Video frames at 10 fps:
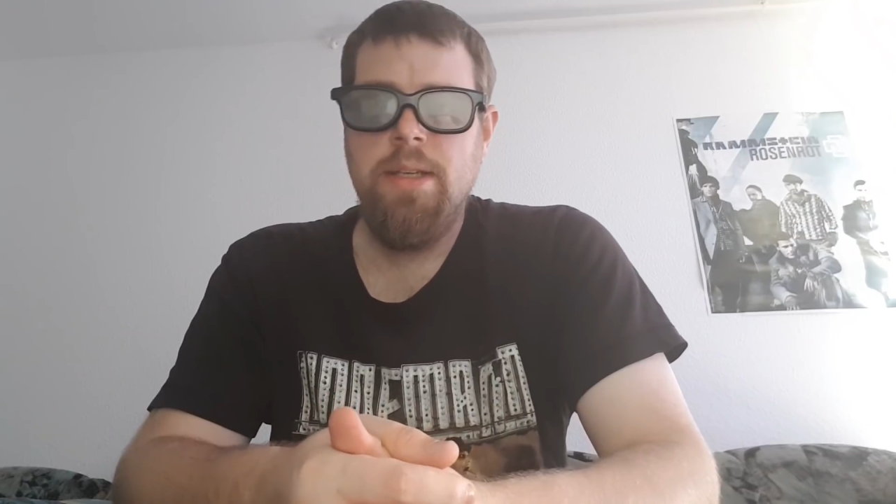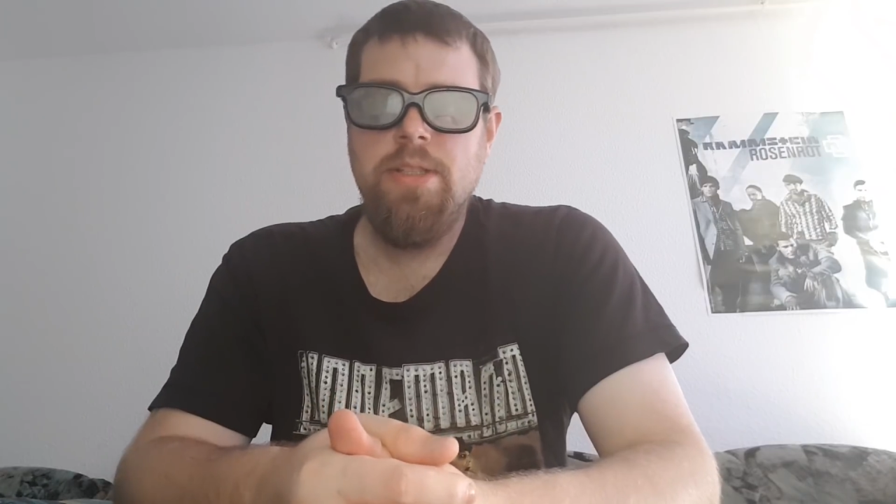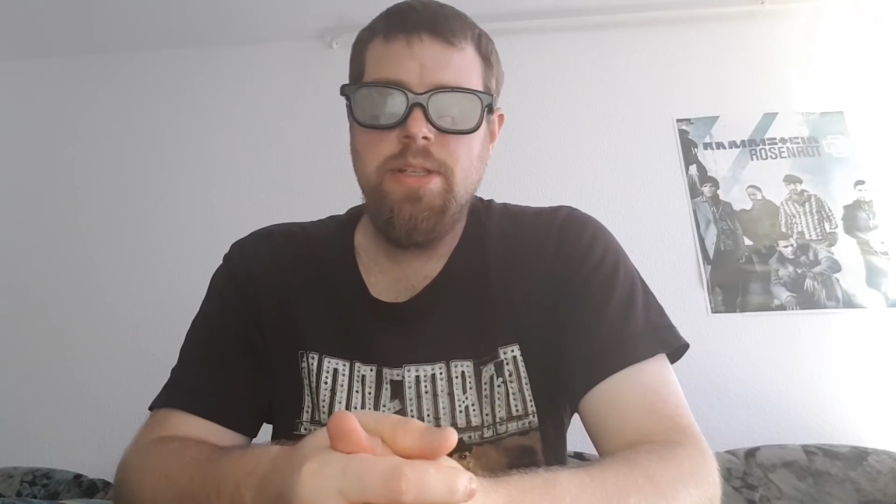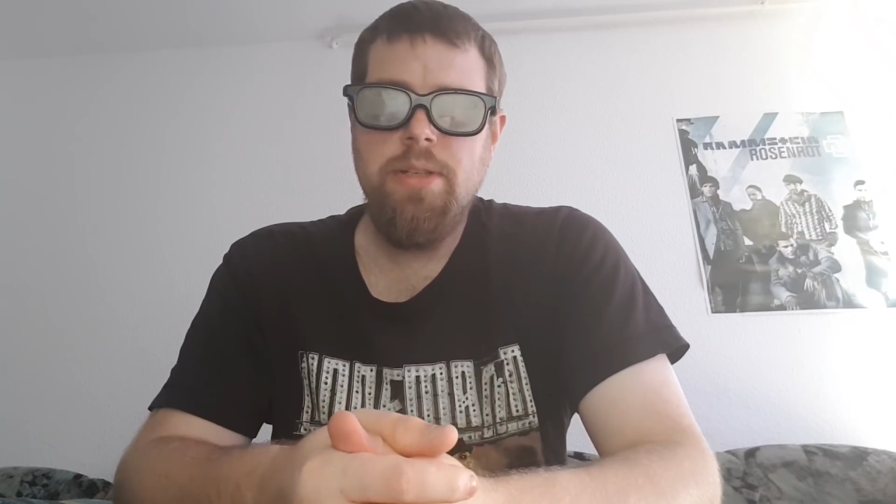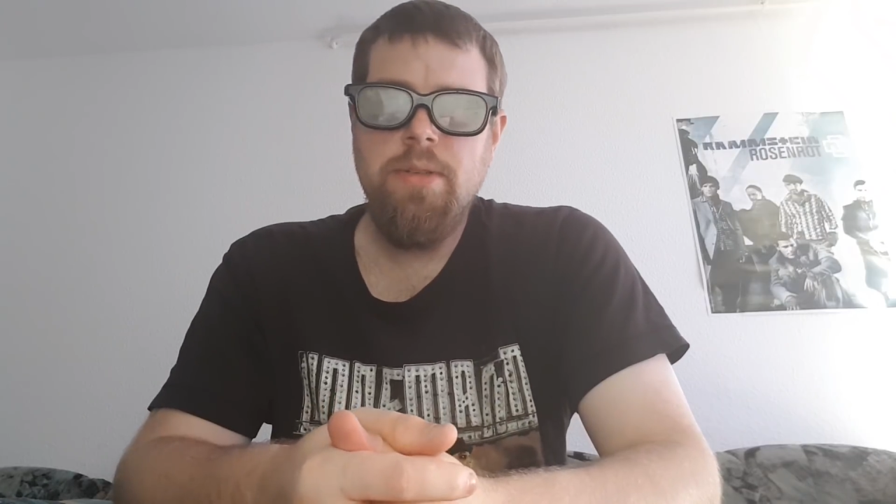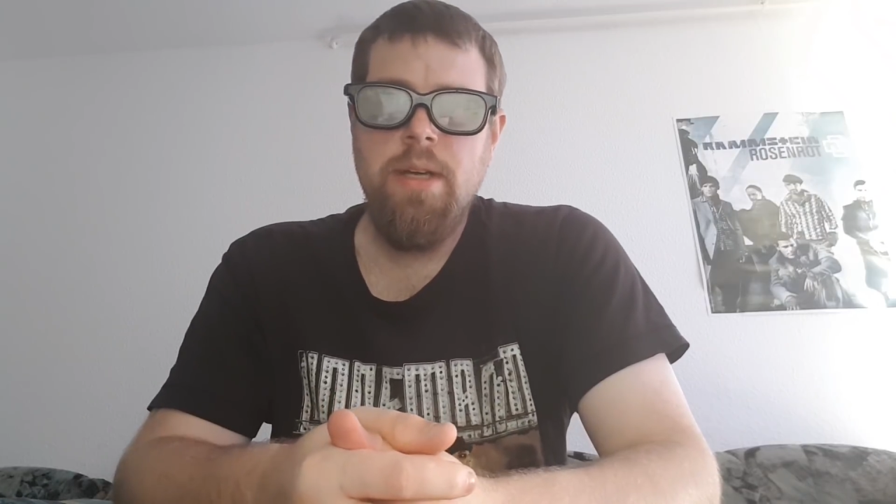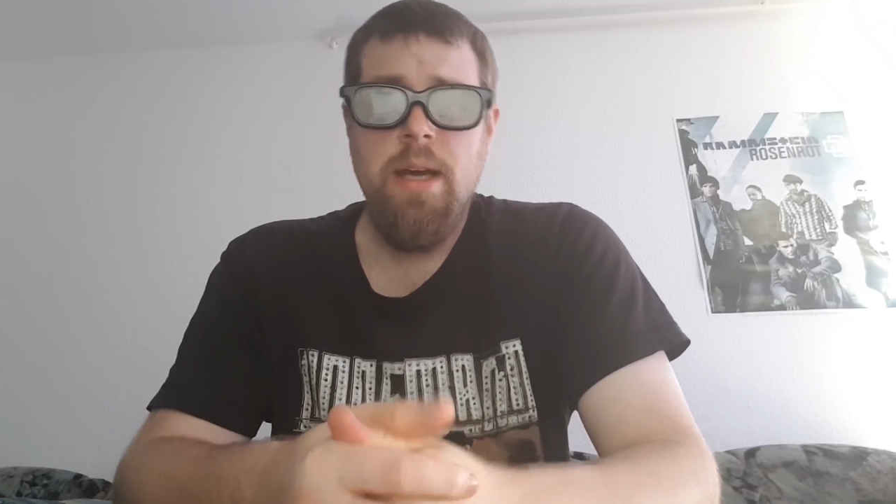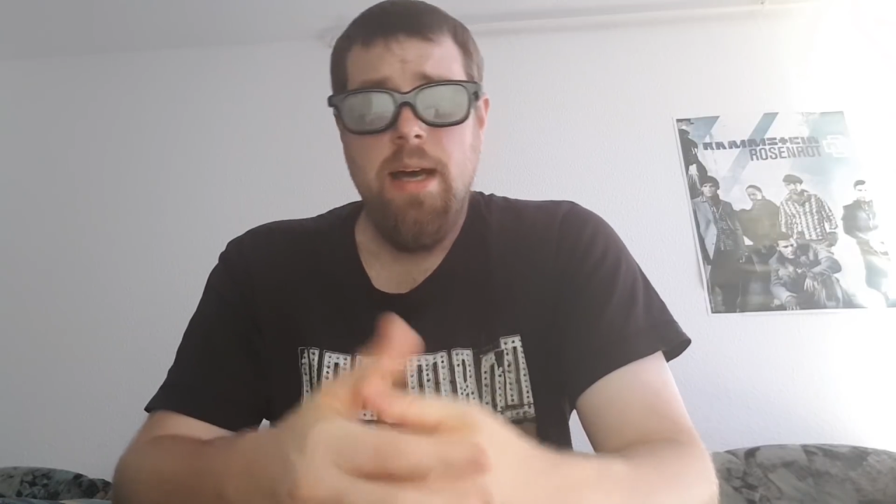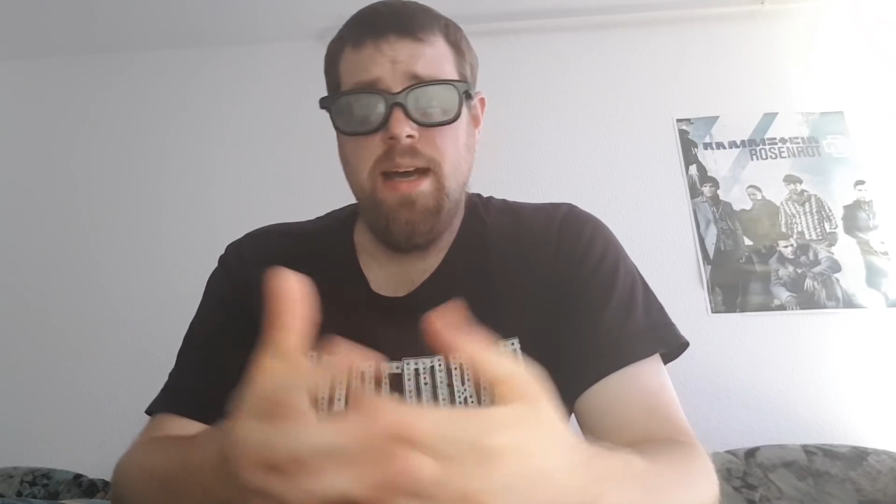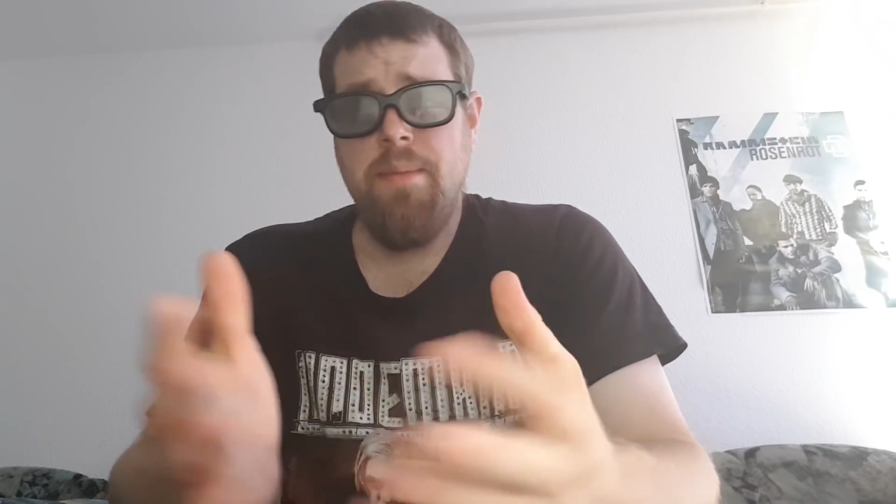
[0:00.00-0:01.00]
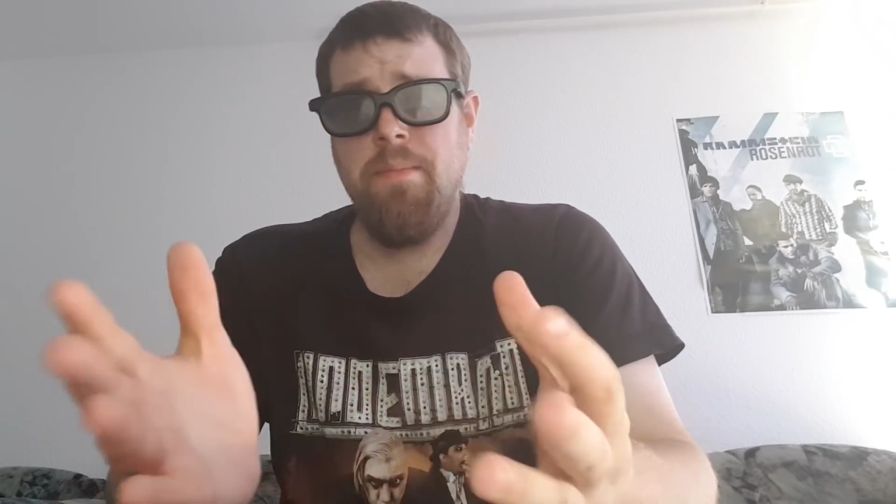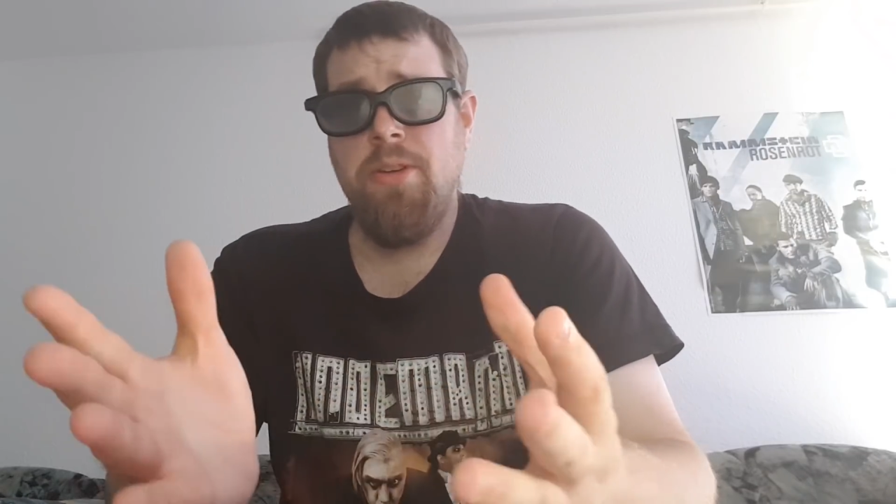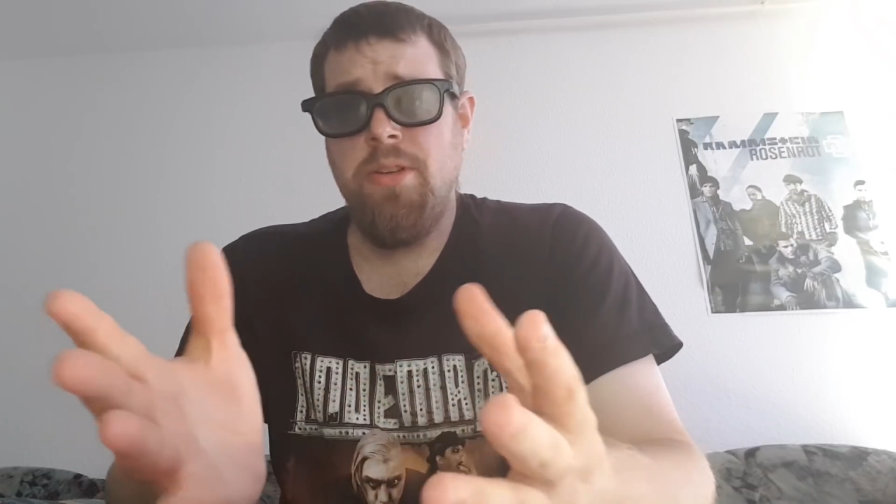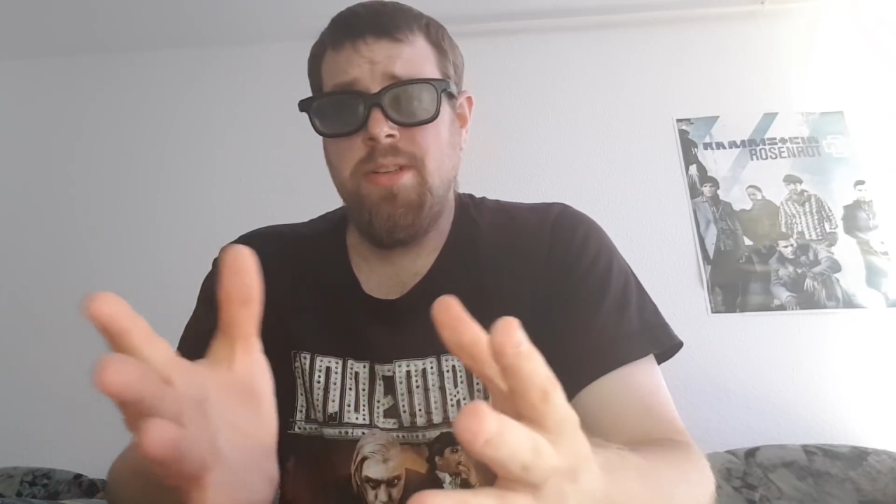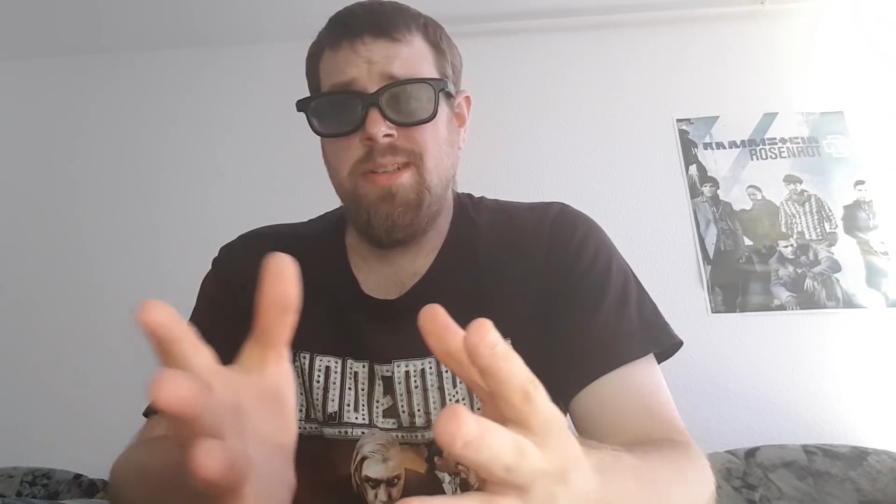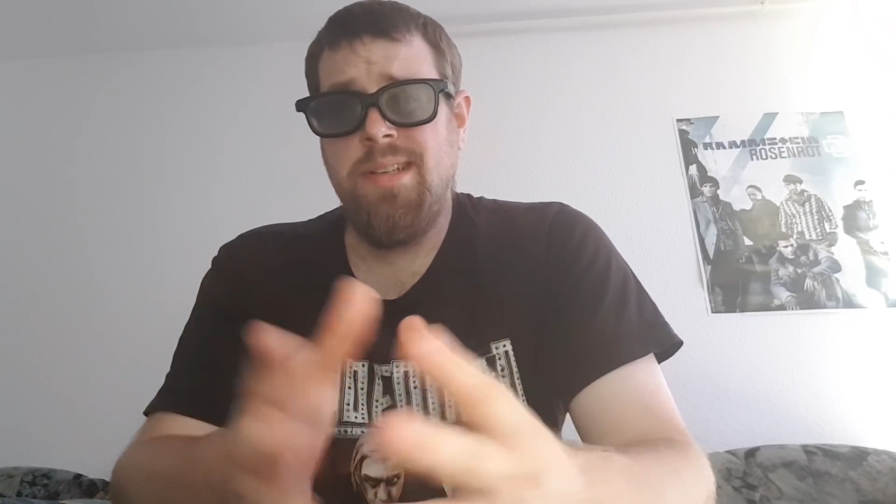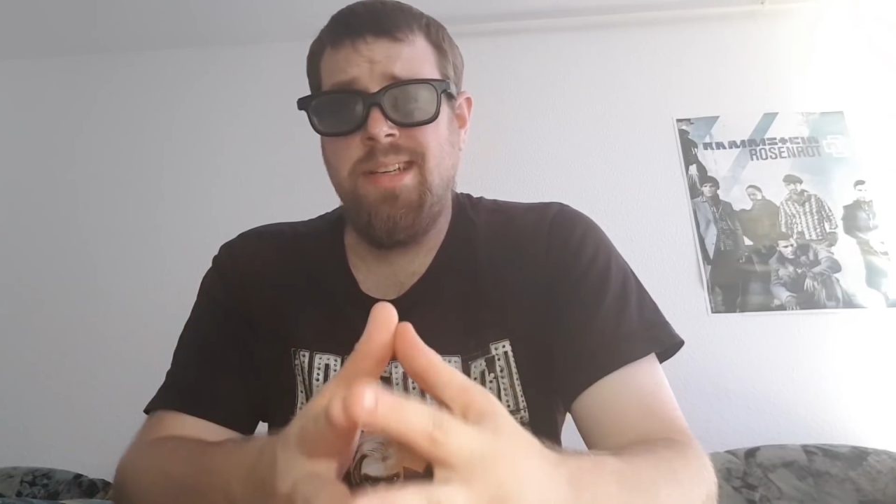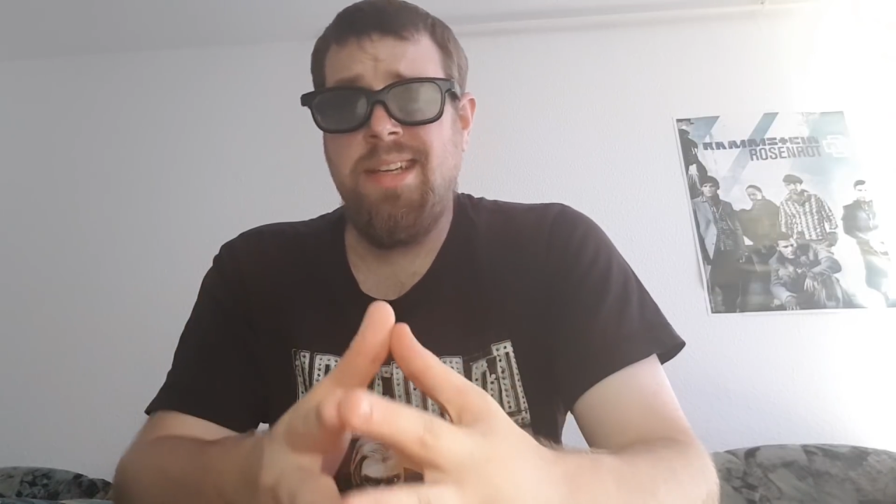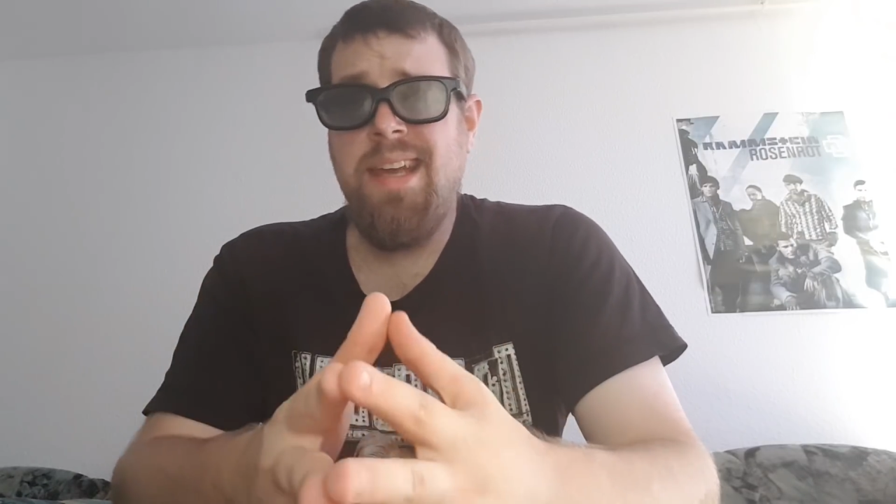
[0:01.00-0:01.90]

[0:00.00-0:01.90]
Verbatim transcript: So I'm gonna